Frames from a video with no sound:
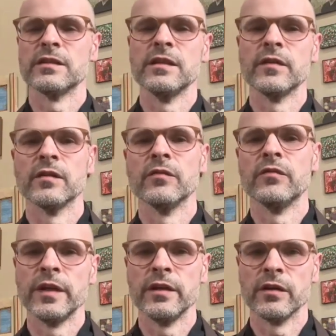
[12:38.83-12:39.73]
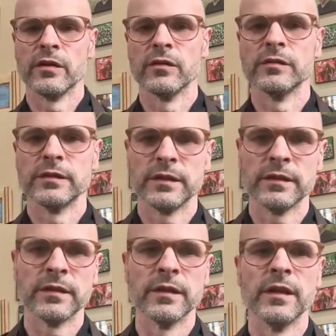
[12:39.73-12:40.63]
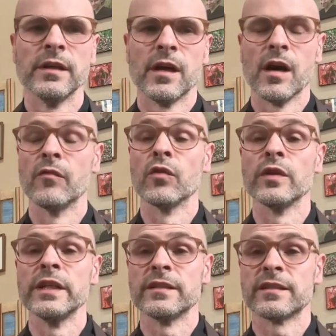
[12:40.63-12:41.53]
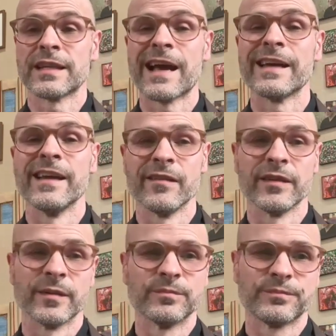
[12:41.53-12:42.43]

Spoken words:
even a video of Ronit skydiving.